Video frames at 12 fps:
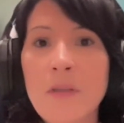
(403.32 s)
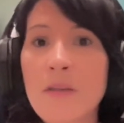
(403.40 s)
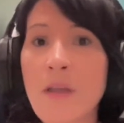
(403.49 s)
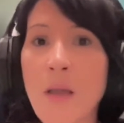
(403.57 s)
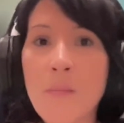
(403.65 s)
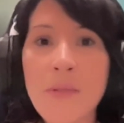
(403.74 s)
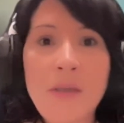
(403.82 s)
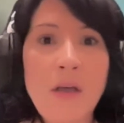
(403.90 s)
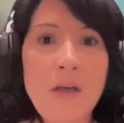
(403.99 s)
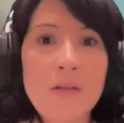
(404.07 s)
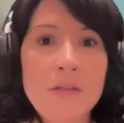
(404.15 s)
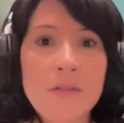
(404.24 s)
Not
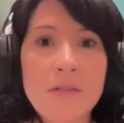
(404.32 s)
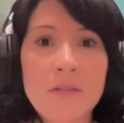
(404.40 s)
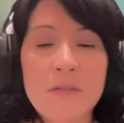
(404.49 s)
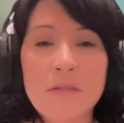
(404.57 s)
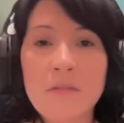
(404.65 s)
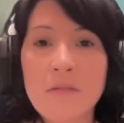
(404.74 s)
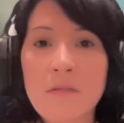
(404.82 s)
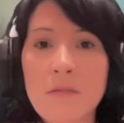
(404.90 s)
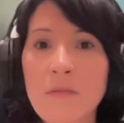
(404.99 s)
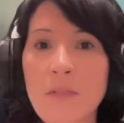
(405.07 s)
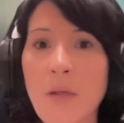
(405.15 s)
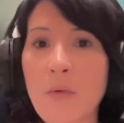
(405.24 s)
because
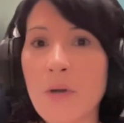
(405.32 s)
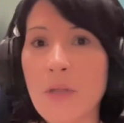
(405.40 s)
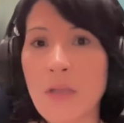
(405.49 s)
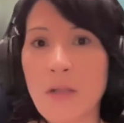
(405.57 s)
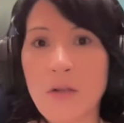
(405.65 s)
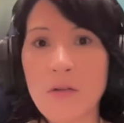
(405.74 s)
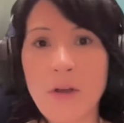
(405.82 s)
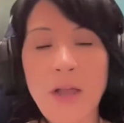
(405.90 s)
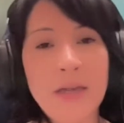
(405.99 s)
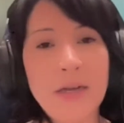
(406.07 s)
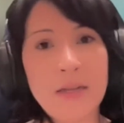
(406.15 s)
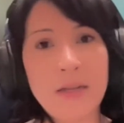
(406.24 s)
they were ill or
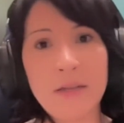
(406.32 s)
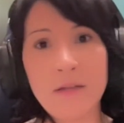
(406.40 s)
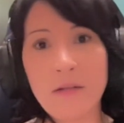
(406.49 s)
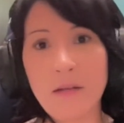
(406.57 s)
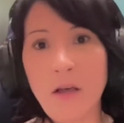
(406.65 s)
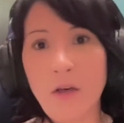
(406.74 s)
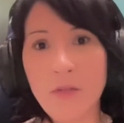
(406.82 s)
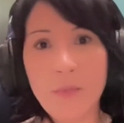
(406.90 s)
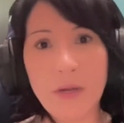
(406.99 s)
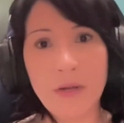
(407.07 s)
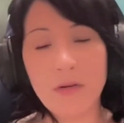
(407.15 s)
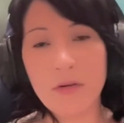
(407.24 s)
had any health or
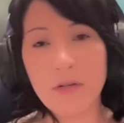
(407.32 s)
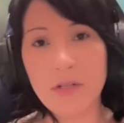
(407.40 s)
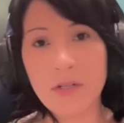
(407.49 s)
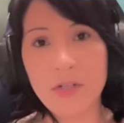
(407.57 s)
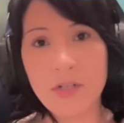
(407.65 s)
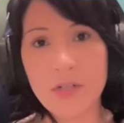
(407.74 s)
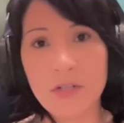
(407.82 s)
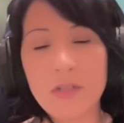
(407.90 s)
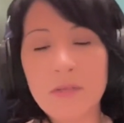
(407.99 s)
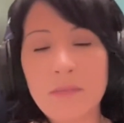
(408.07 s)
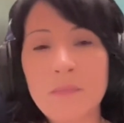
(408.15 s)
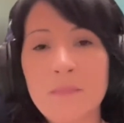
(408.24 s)
medical
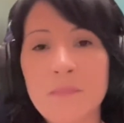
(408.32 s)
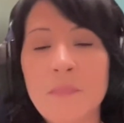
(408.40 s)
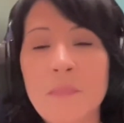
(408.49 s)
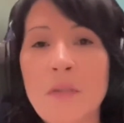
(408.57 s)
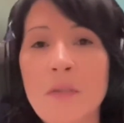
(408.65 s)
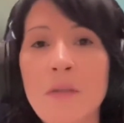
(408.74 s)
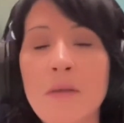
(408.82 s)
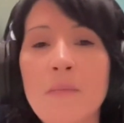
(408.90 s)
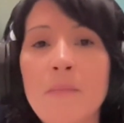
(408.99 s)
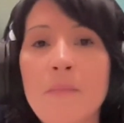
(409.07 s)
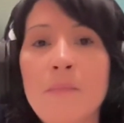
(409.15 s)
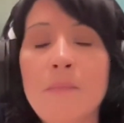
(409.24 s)
conditions,
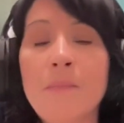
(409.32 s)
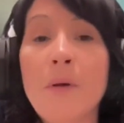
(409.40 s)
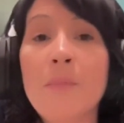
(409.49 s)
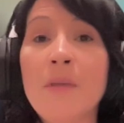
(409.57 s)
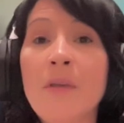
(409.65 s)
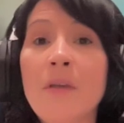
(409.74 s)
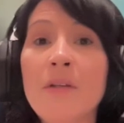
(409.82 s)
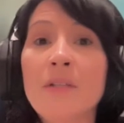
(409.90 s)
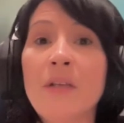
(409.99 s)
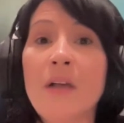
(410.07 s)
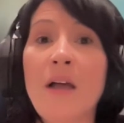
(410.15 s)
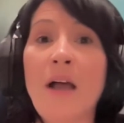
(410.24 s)
but
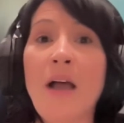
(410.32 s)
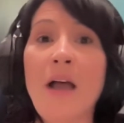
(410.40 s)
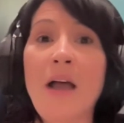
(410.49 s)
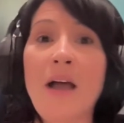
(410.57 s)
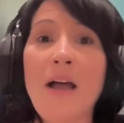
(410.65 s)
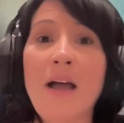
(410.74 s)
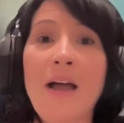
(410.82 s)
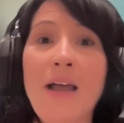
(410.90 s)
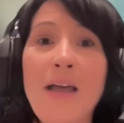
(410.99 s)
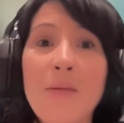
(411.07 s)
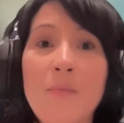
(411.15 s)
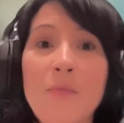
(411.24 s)
because I
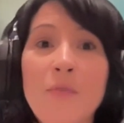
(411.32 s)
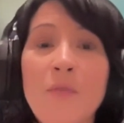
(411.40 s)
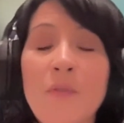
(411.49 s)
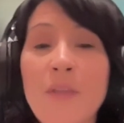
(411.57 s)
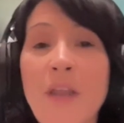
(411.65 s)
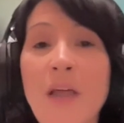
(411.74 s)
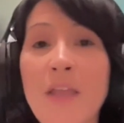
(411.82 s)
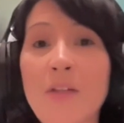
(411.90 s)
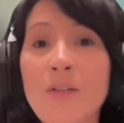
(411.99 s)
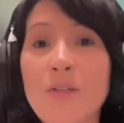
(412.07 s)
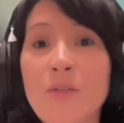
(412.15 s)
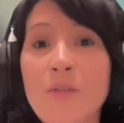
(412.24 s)
had proven that I
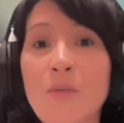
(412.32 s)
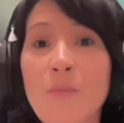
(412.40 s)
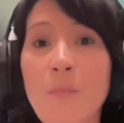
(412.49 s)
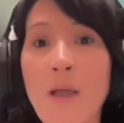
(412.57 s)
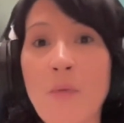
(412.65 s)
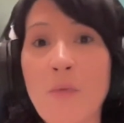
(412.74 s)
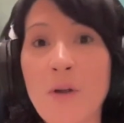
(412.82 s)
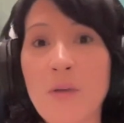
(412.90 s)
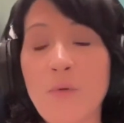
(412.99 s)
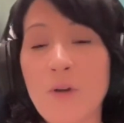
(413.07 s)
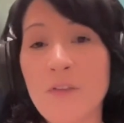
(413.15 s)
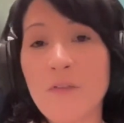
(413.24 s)
could do my
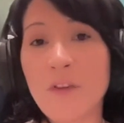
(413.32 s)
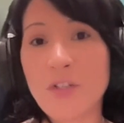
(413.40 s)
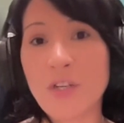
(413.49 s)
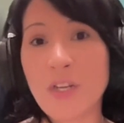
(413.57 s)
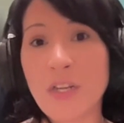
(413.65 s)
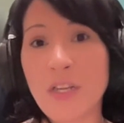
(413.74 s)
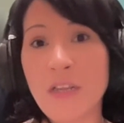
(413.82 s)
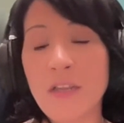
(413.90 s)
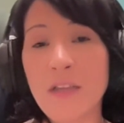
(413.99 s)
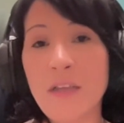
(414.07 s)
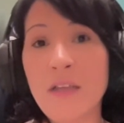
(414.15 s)
work more efficiently.